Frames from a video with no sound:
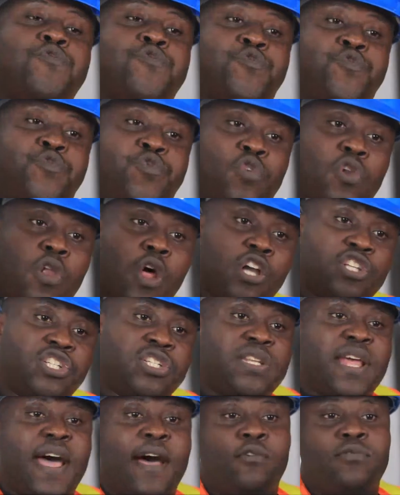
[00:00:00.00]

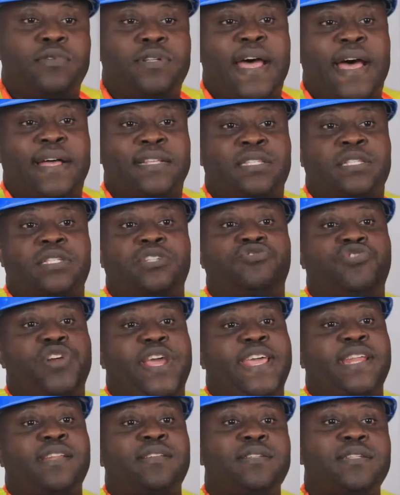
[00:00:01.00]
flush down that
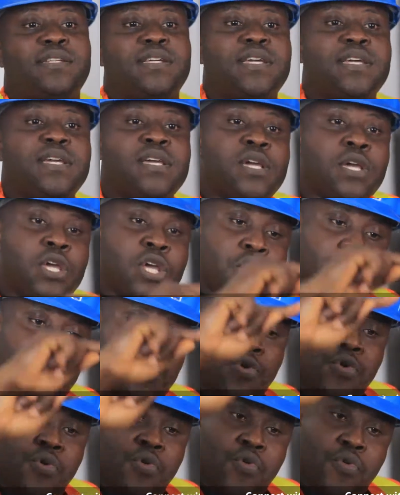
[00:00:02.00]
drain,
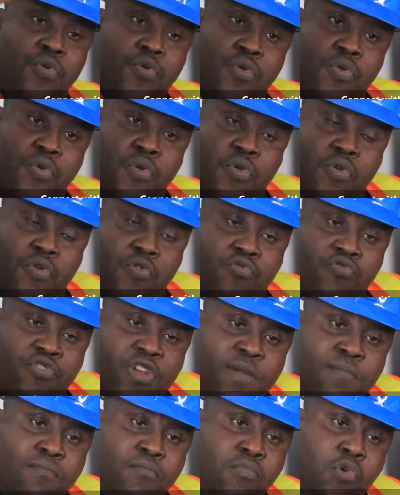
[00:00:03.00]

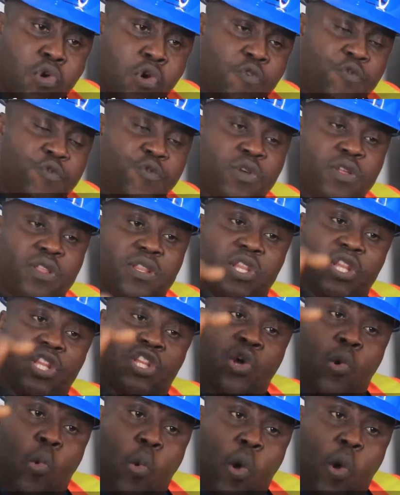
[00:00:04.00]
remove the